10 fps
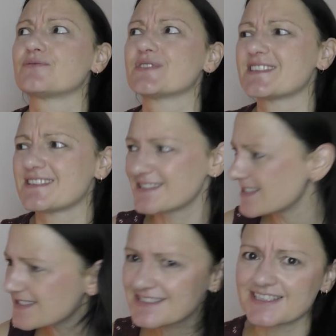
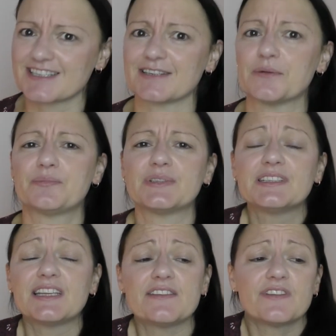resisting
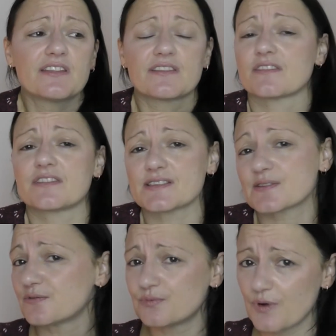believing that this
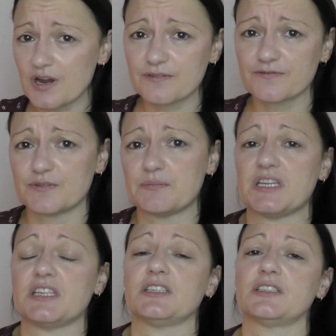could work for
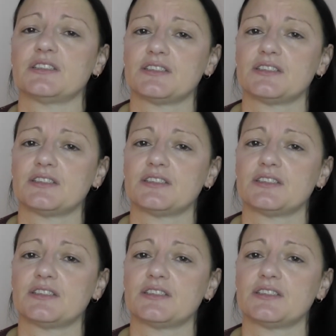me.